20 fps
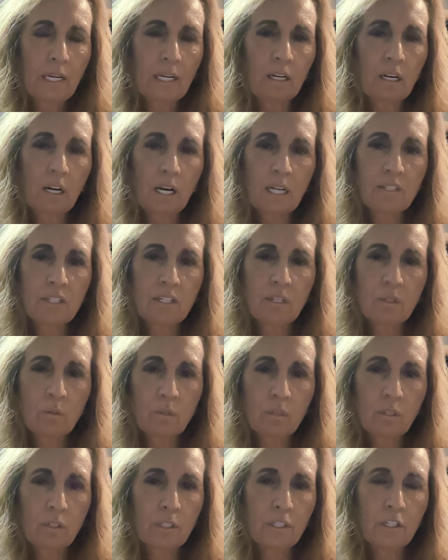And God
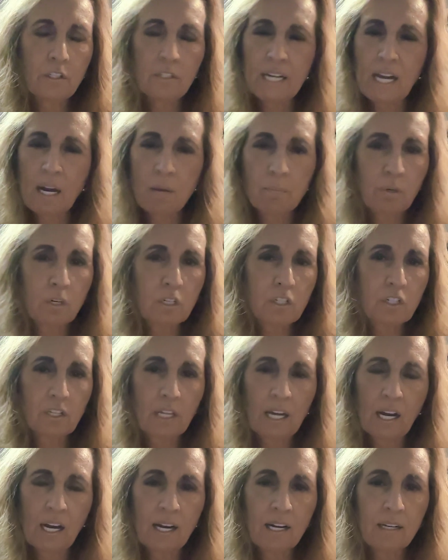said, You can't push
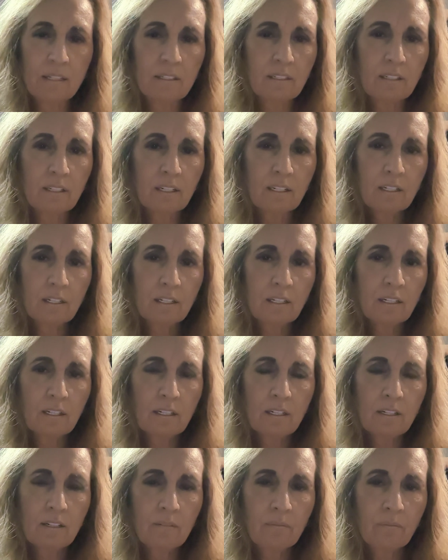that.
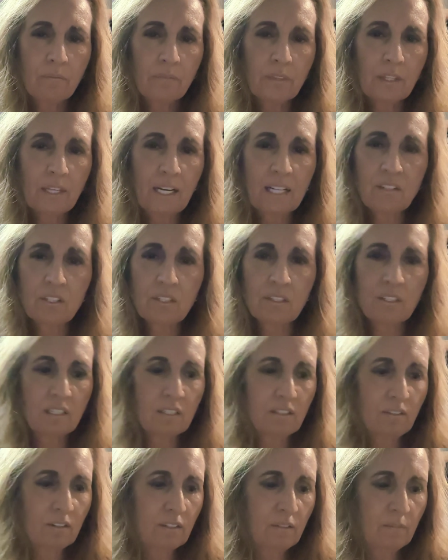That's
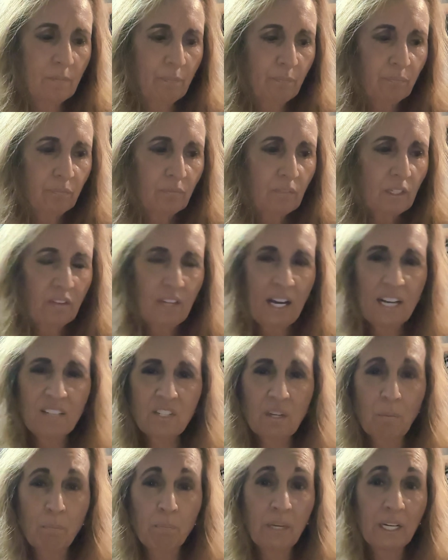
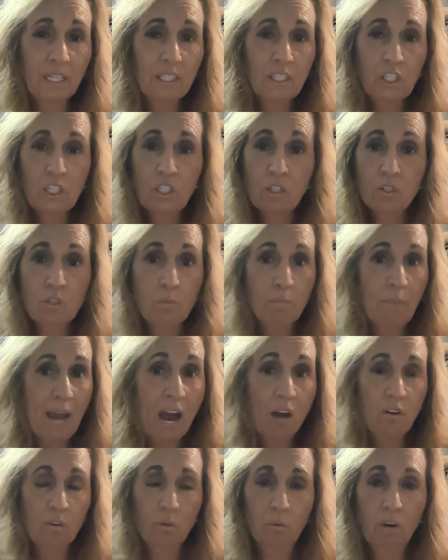that's a big, huge
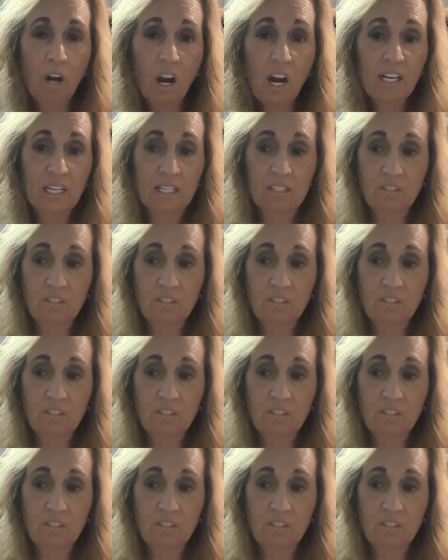mountain rock.